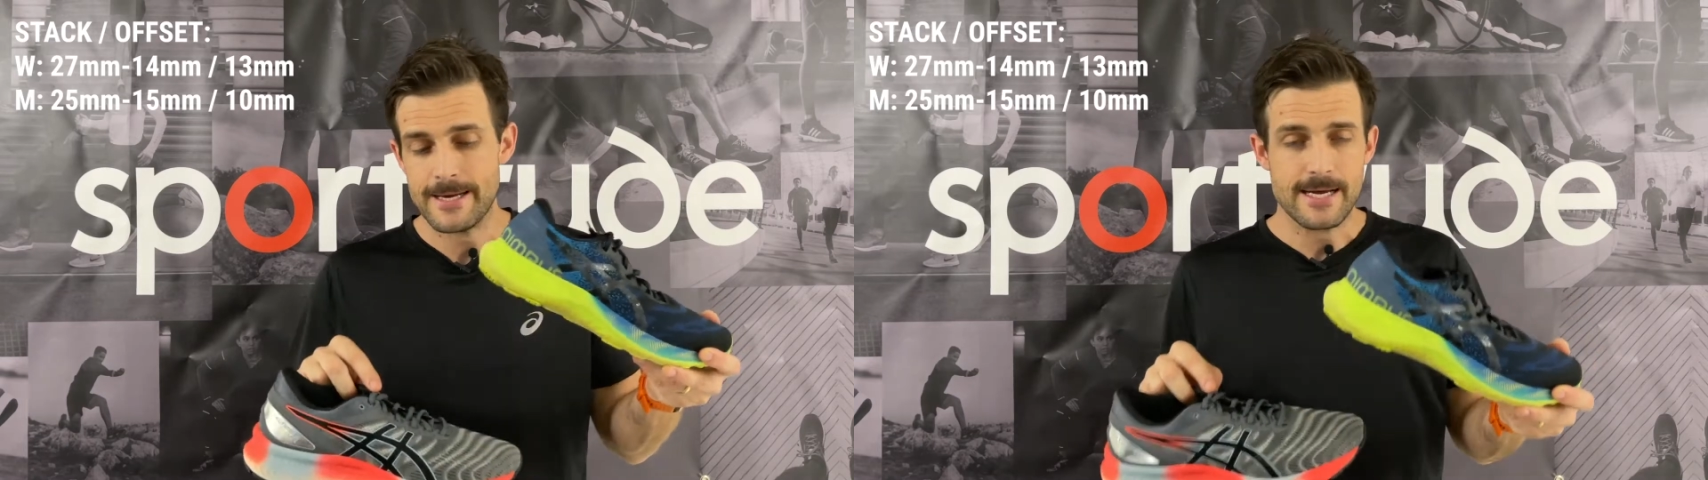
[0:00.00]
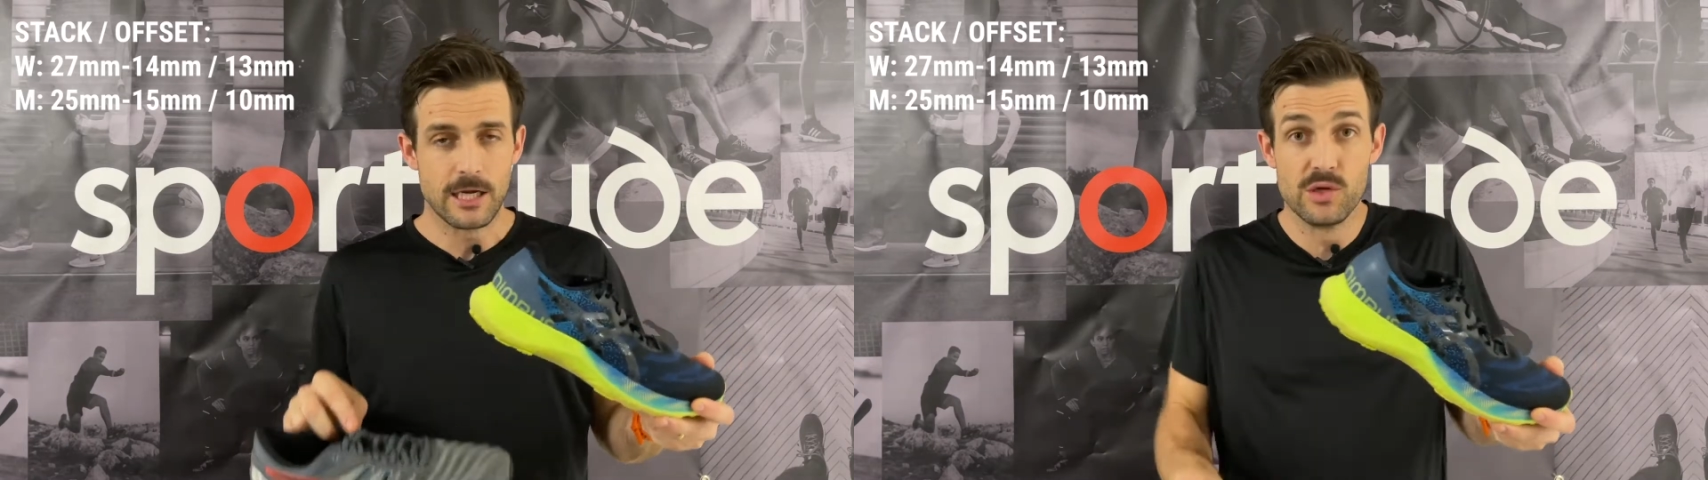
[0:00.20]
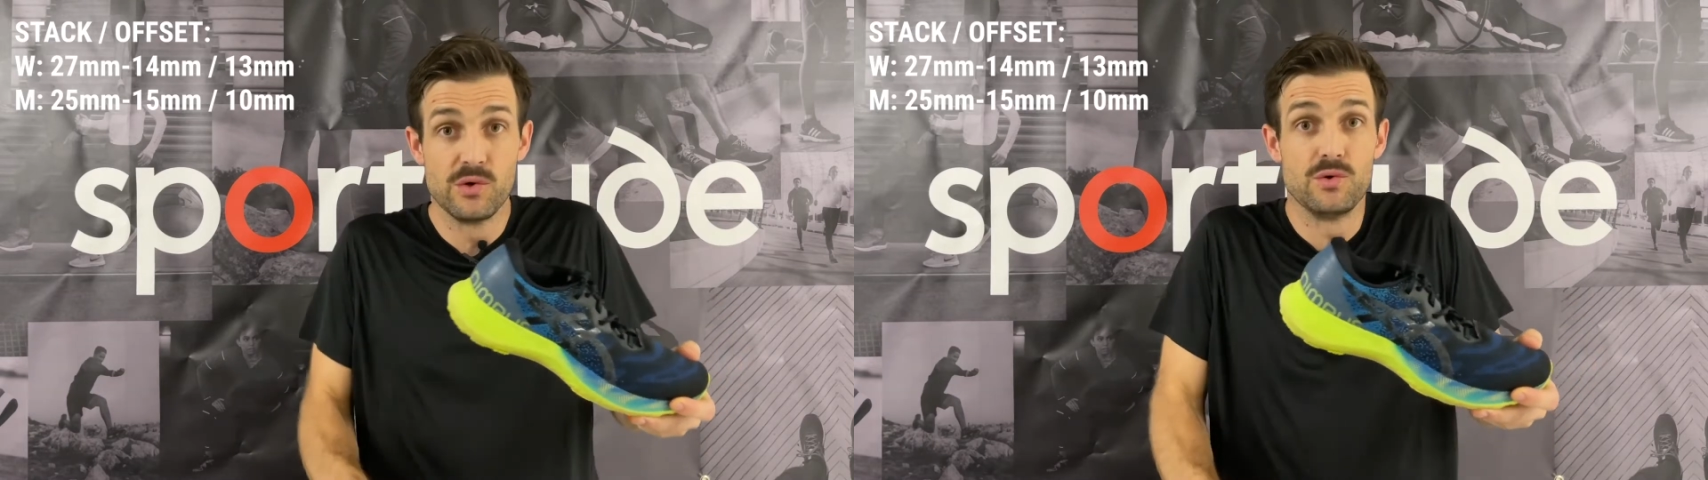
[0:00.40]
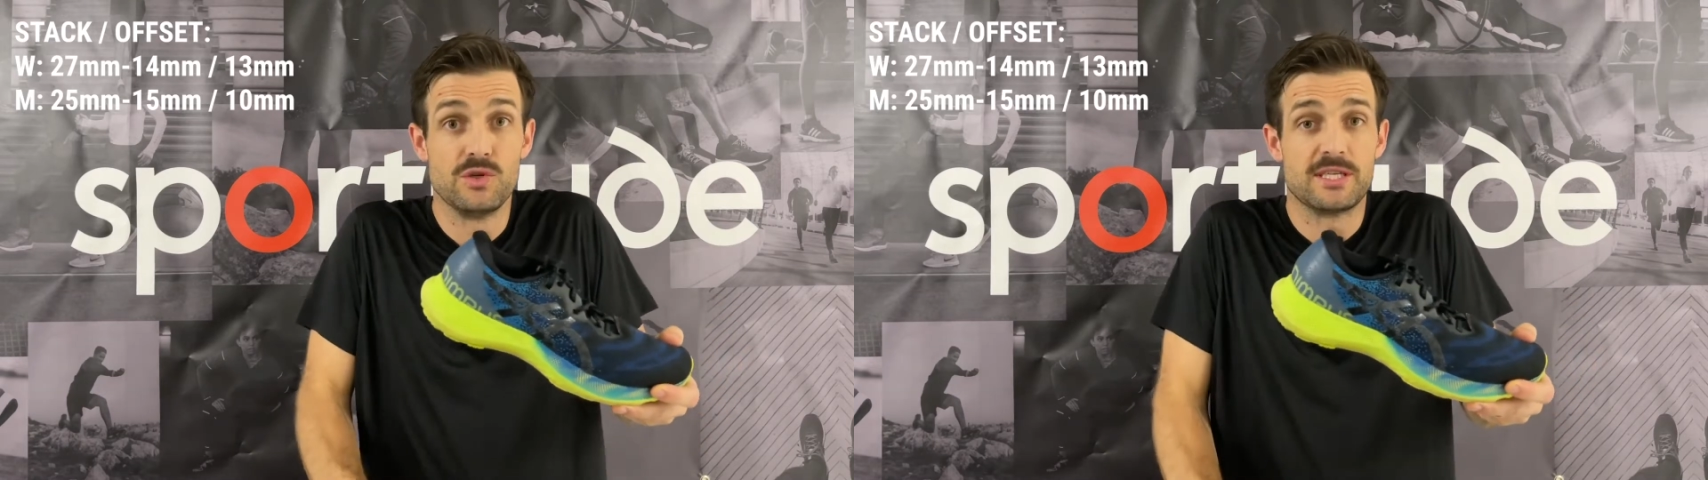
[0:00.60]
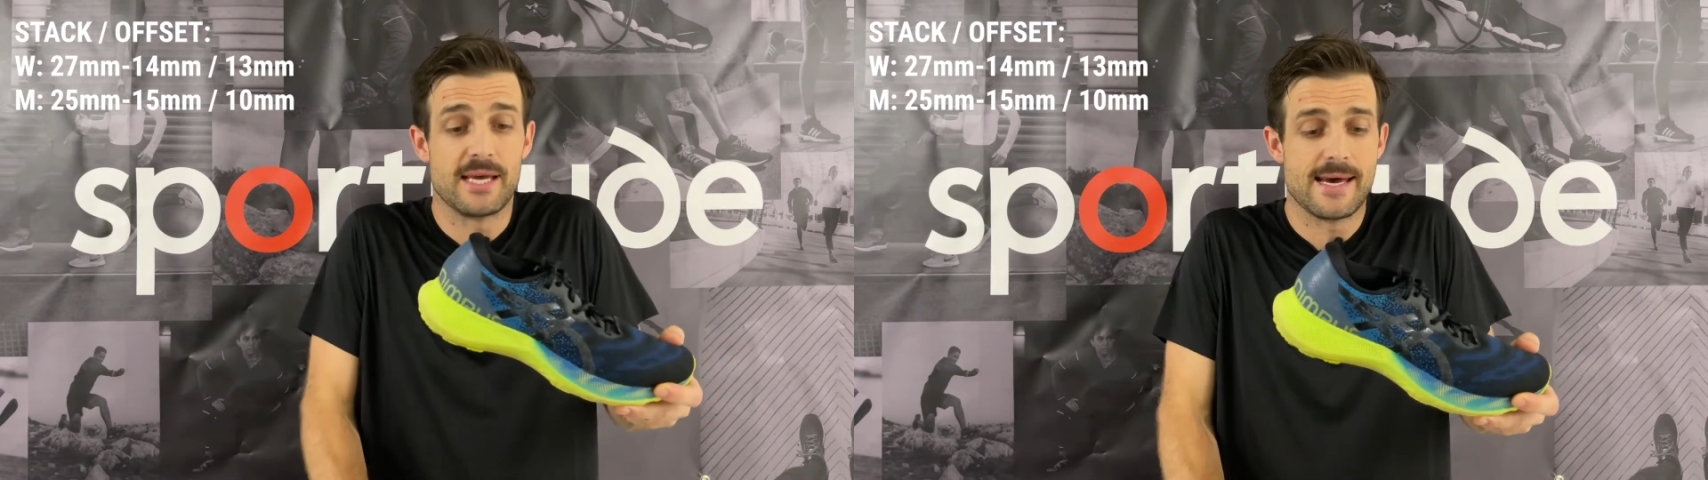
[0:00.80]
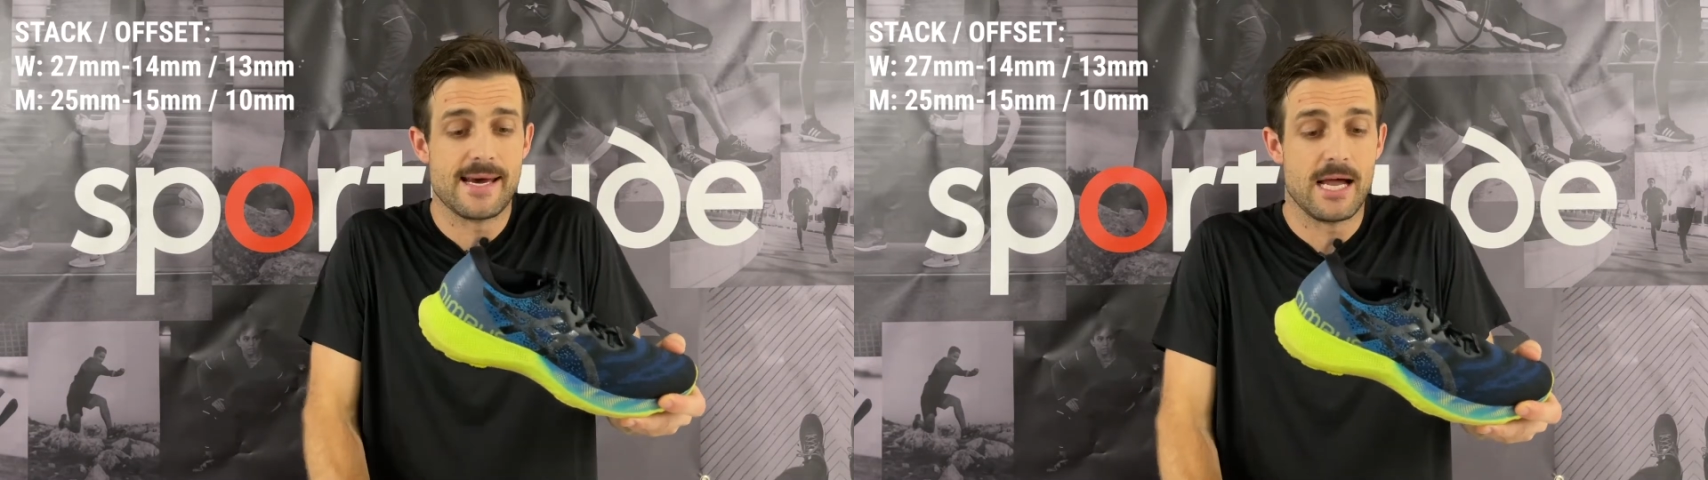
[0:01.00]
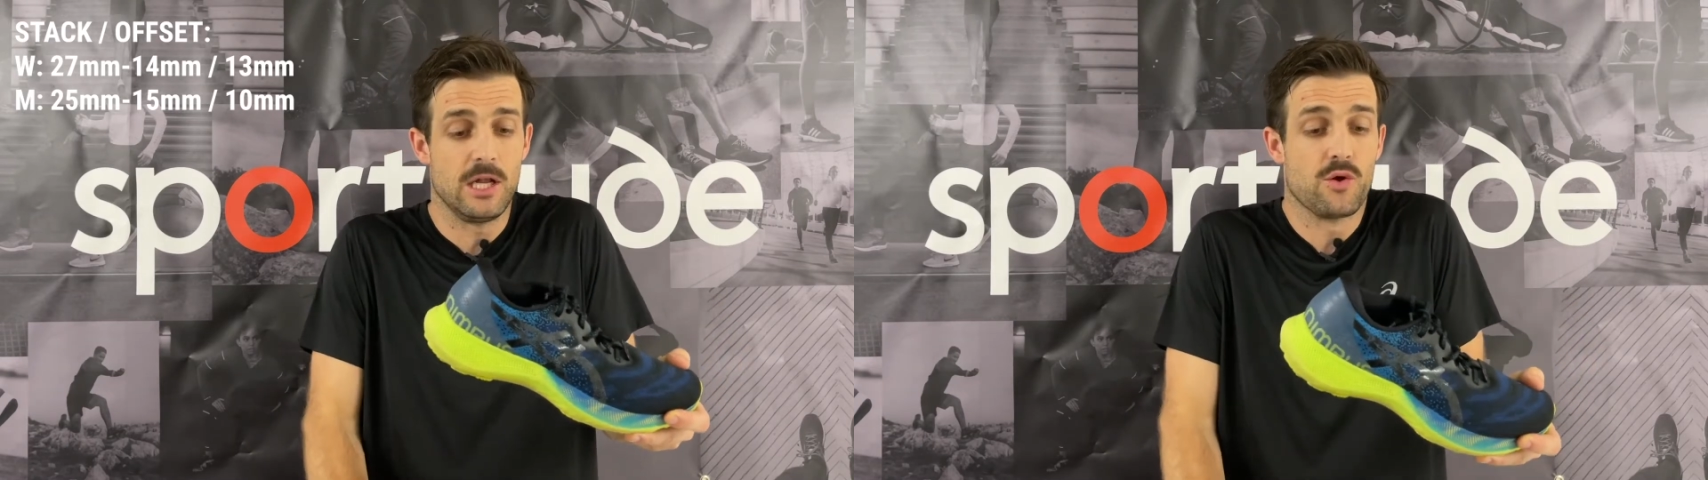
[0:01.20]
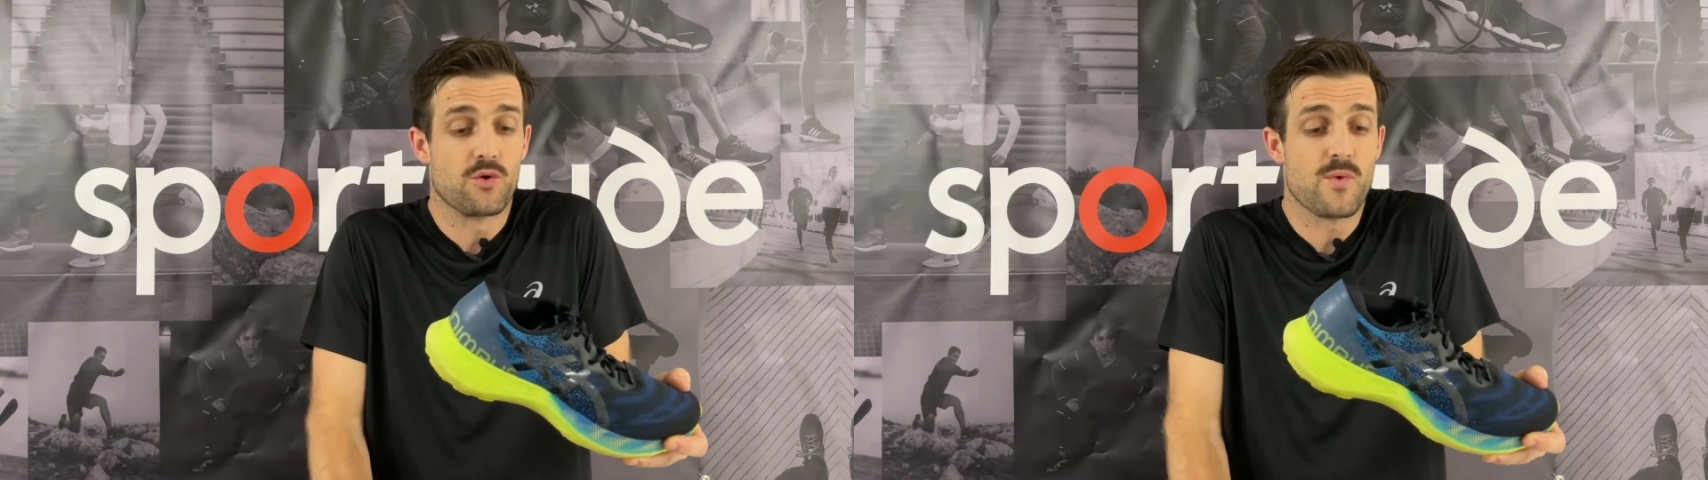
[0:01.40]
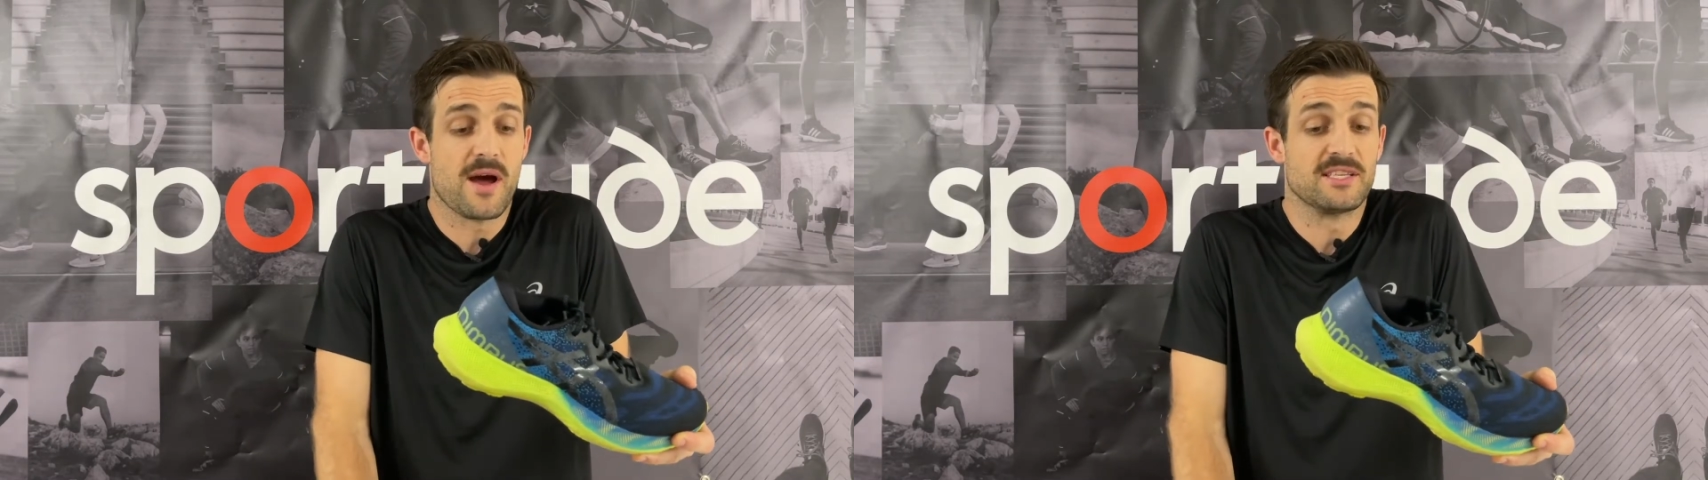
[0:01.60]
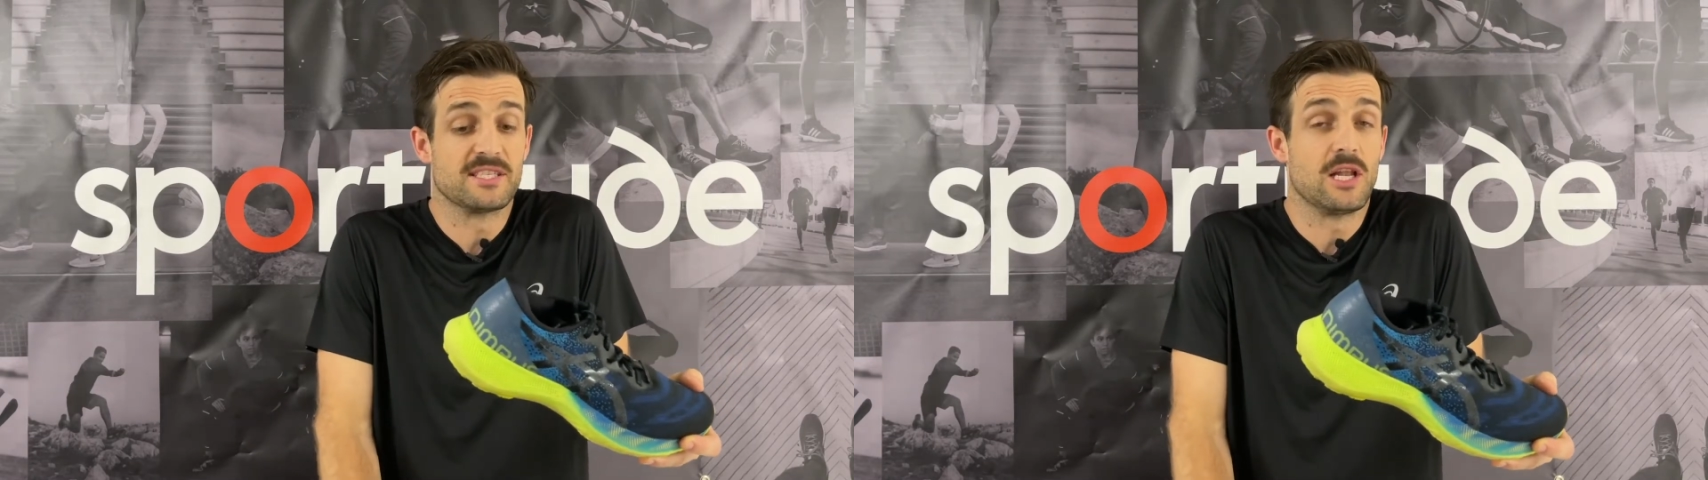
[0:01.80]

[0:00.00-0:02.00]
lose a lot of runners